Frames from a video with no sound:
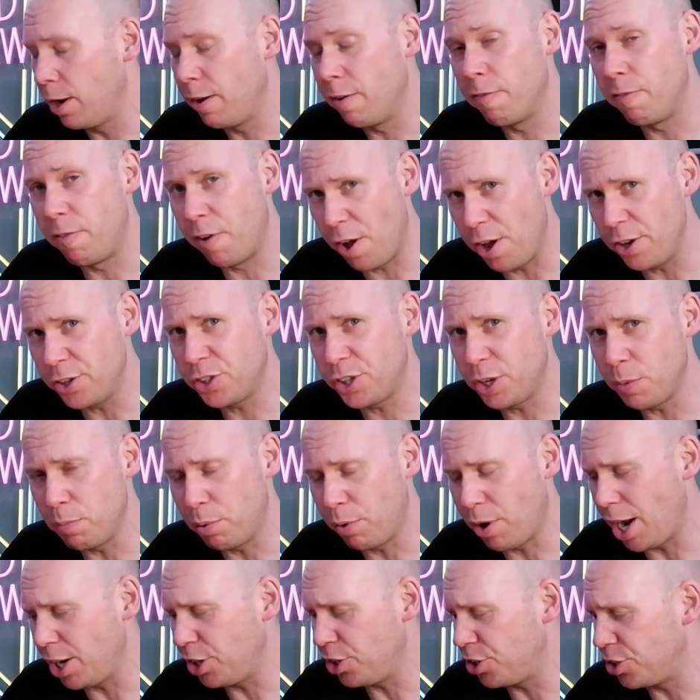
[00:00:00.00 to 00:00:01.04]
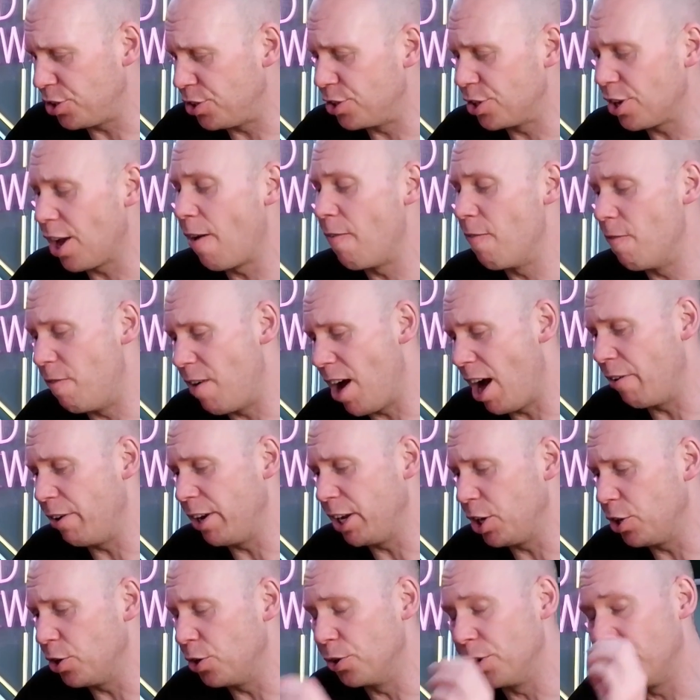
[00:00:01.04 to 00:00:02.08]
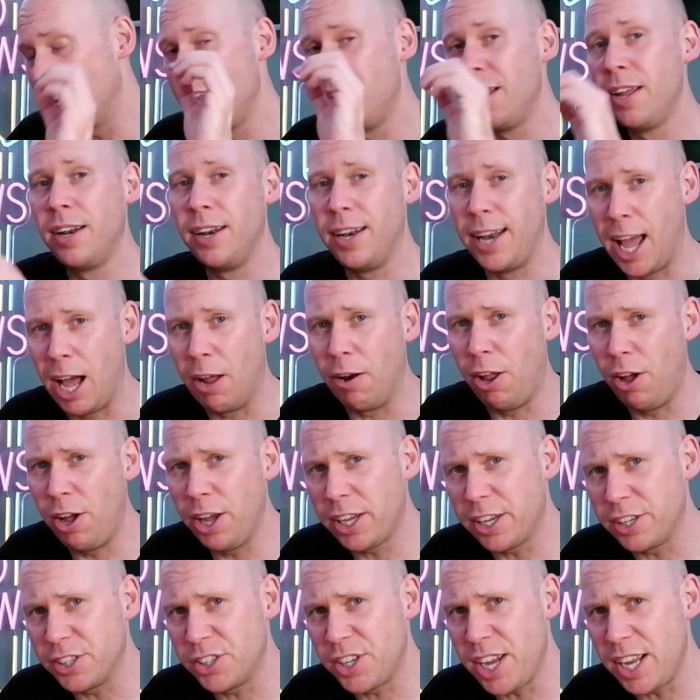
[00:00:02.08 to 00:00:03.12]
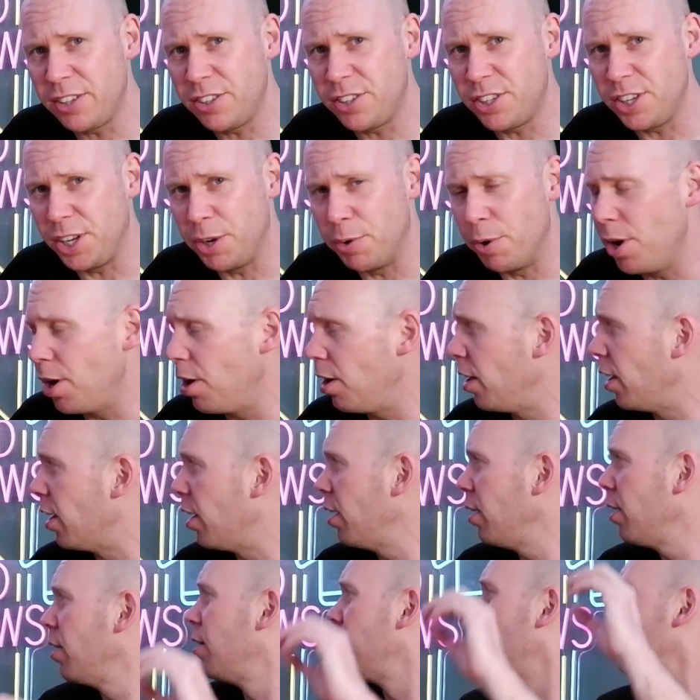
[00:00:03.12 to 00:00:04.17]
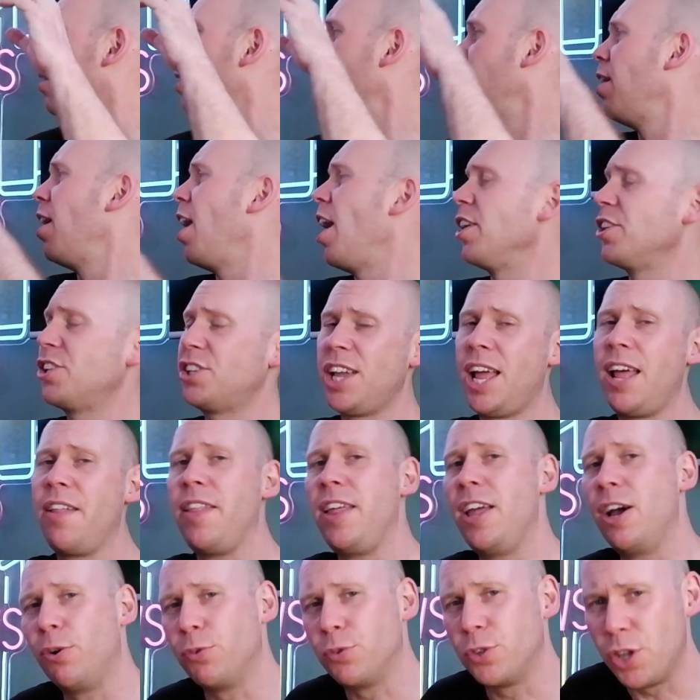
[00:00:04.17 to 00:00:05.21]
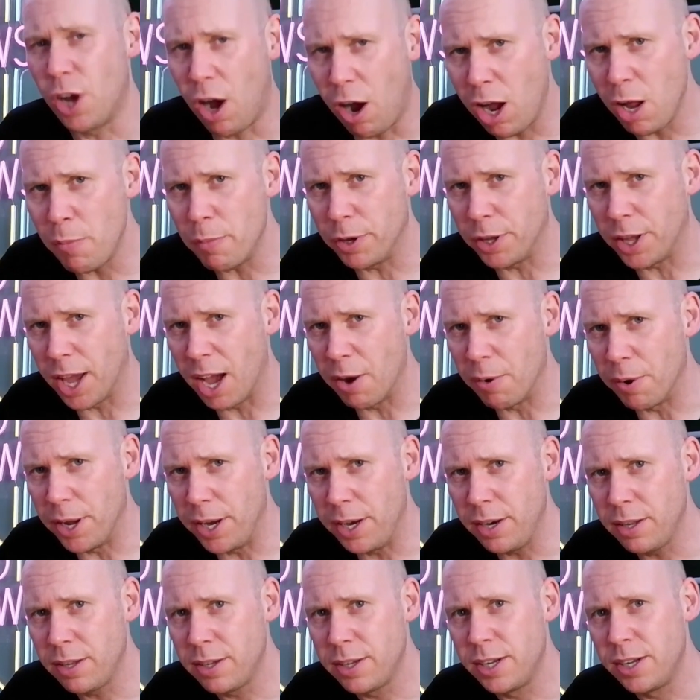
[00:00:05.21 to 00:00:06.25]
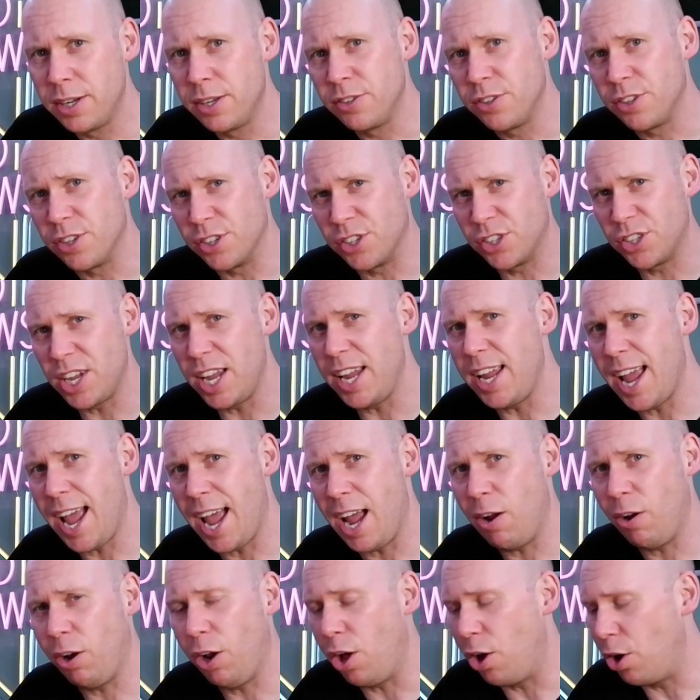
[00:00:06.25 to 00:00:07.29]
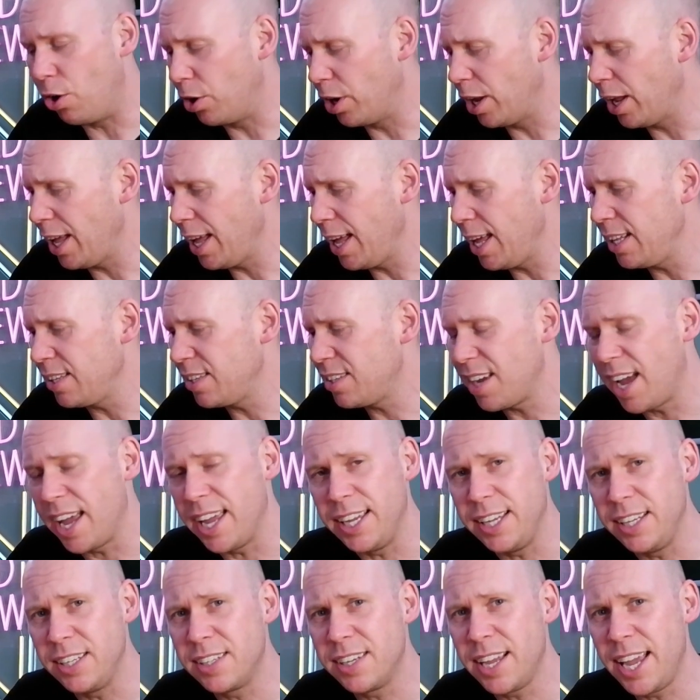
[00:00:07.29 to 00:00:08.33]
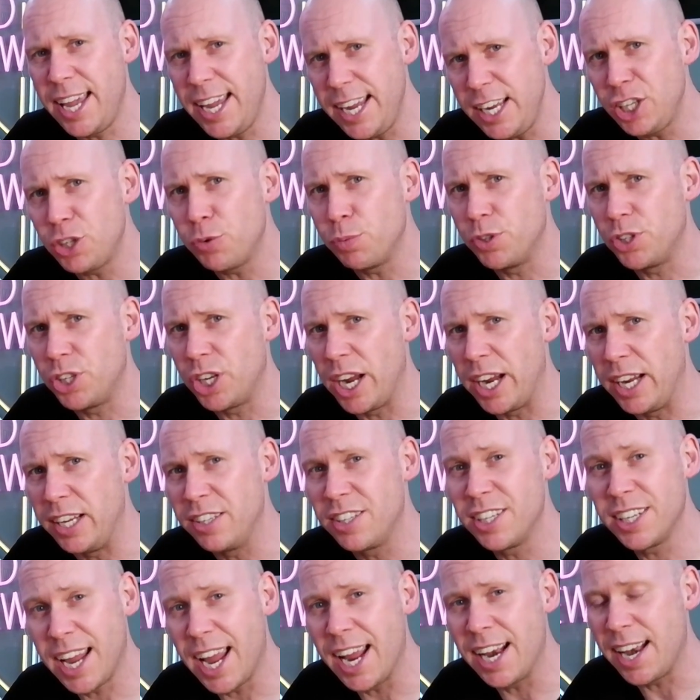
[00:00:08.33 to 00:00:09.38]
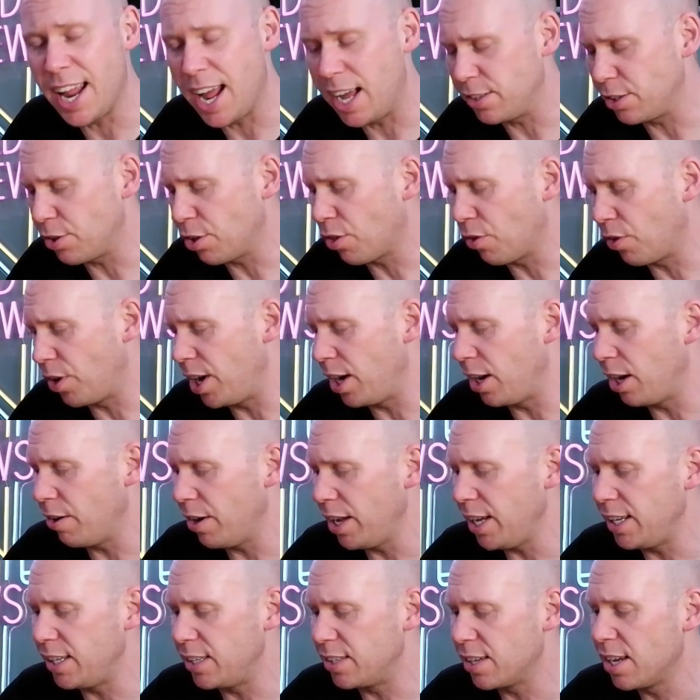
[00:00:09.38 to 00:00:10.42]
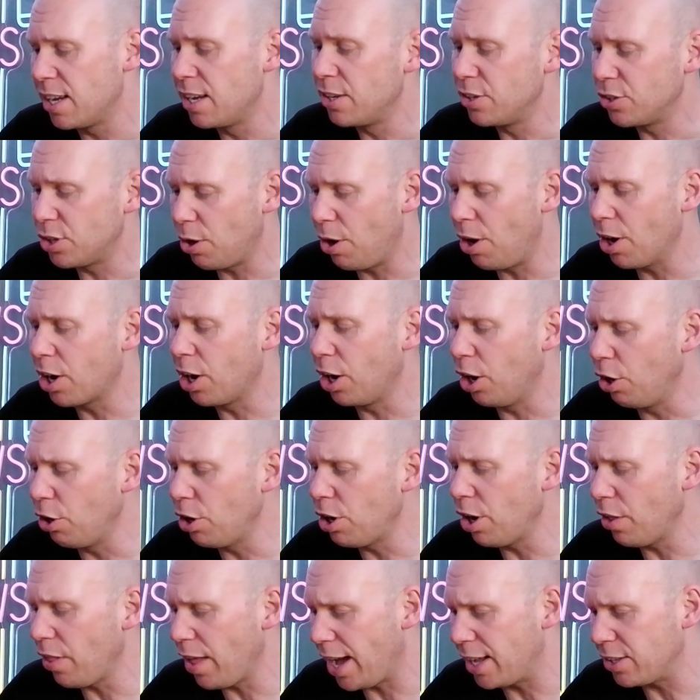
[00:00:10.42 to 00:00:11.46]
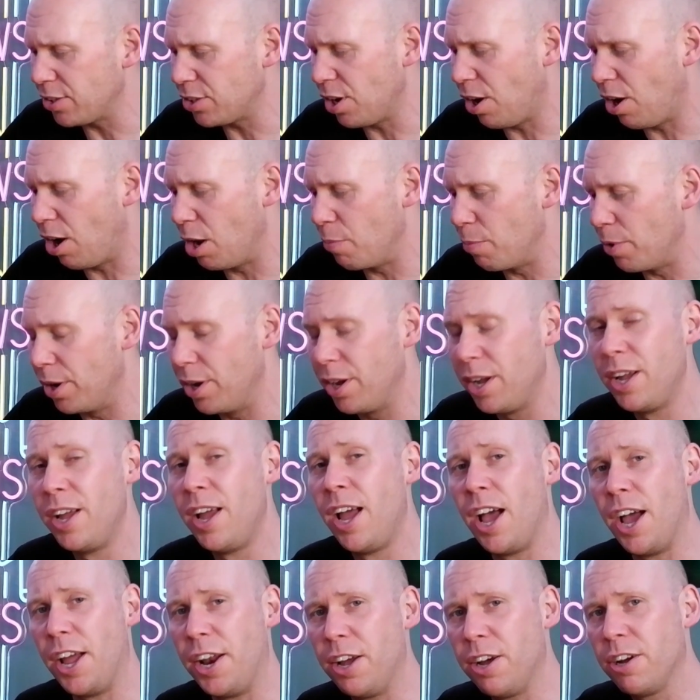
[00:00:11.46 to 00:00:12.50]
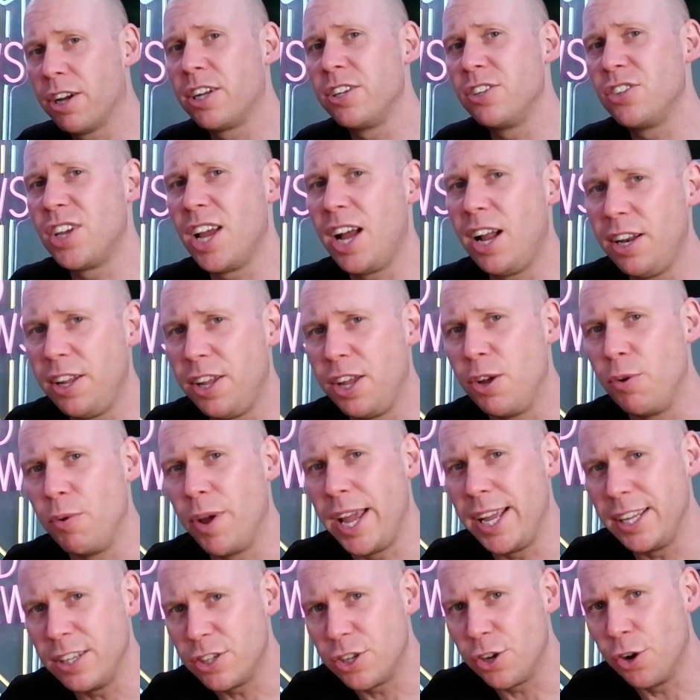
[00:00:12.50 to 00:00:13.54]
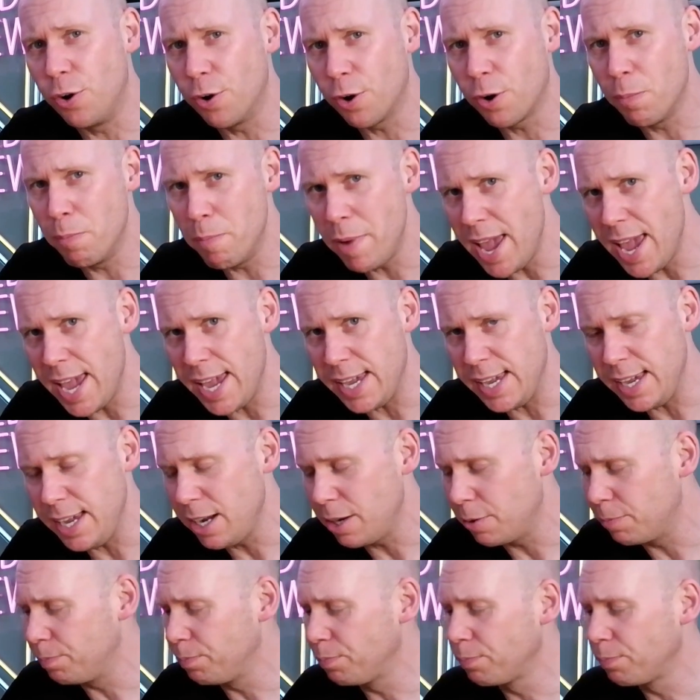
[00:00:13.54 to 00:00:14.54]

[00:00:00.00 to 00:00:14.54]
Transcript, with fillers: First impressions, very good. Now, like I said to you earlier, I set the old timer going to see how long it takes each machine to get down to three degrees. So I can look at that timer and I can tell you it took me